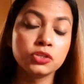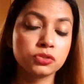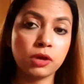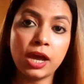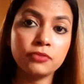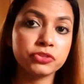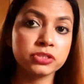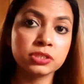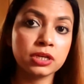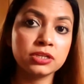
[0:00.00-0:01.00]
so I have
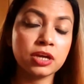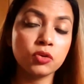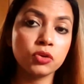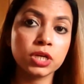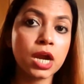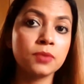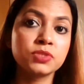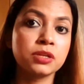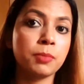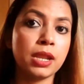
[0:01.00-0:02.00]
just cut down on
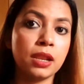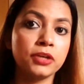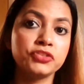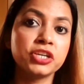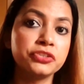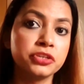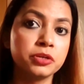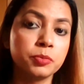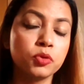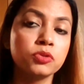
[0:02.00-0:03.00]
carbs in my lunch and
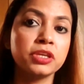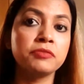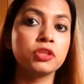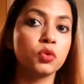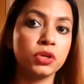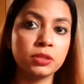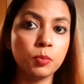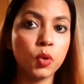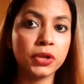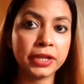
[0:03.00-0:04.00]
dinner both, even though in the
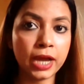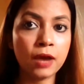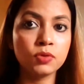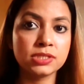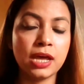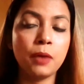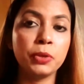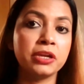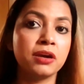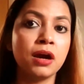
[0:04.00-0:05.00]
morning I was
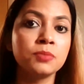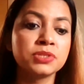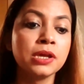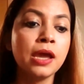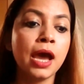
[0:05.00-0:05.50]
having carbs,